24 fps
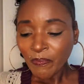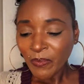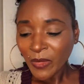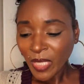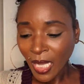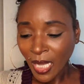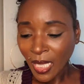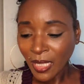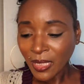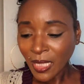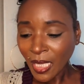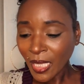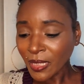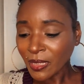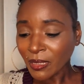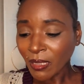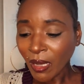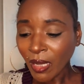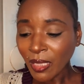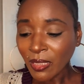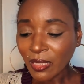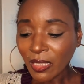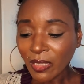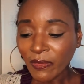I like
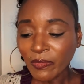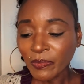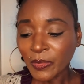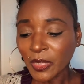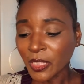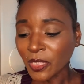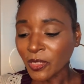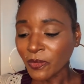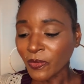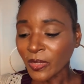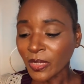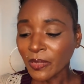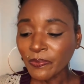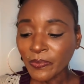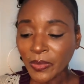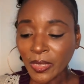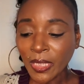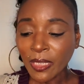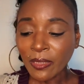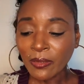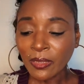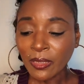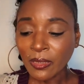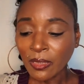all of them. The sweet,
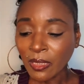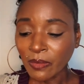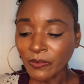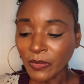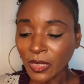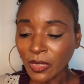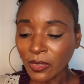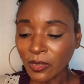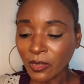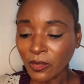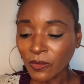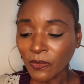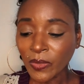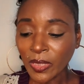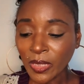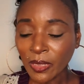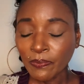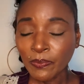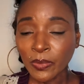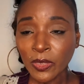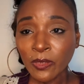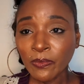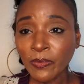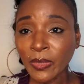blair, um, the sweet
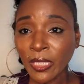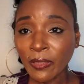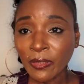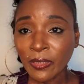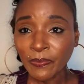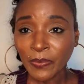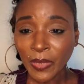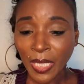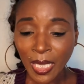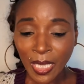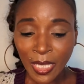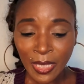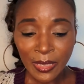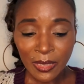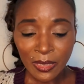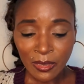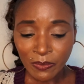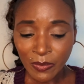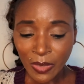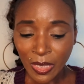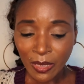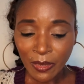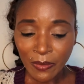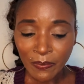blueberry pie
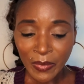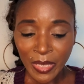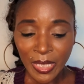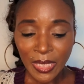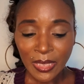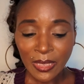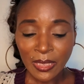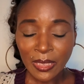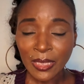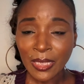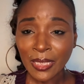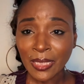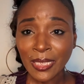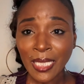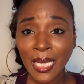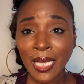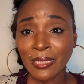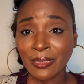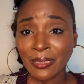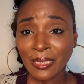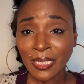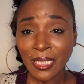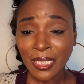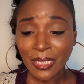smell amazing. The
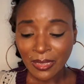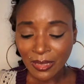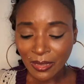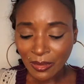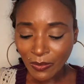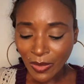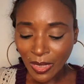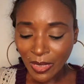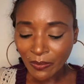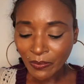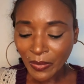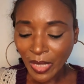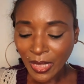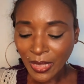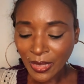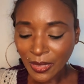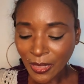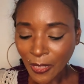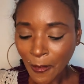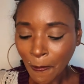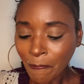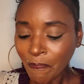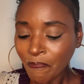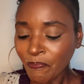cotton candy smell
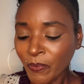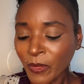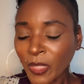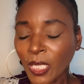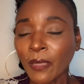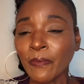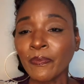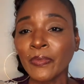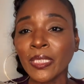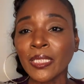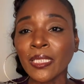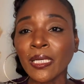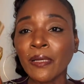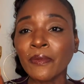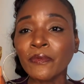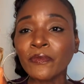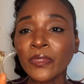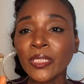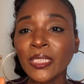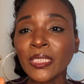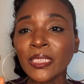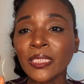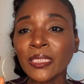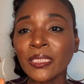amazing but I'm
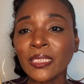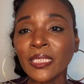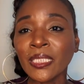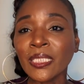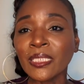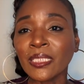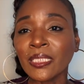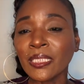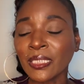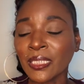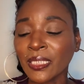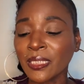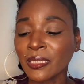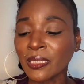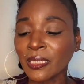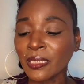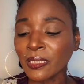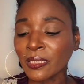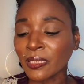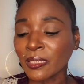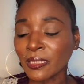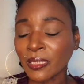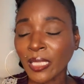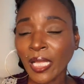really digging because this
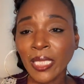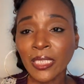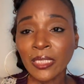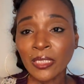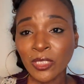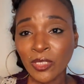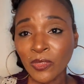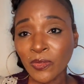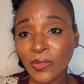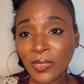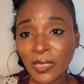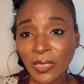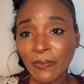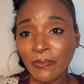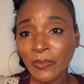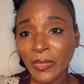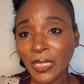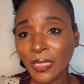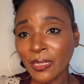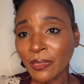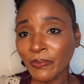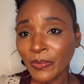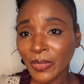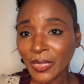is like new to me,
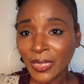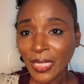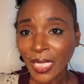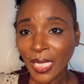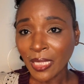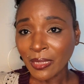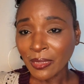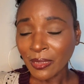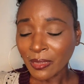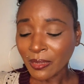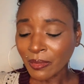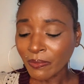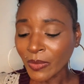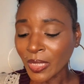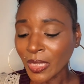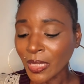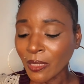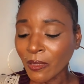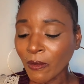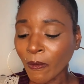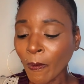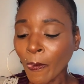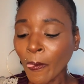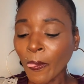the banana smell.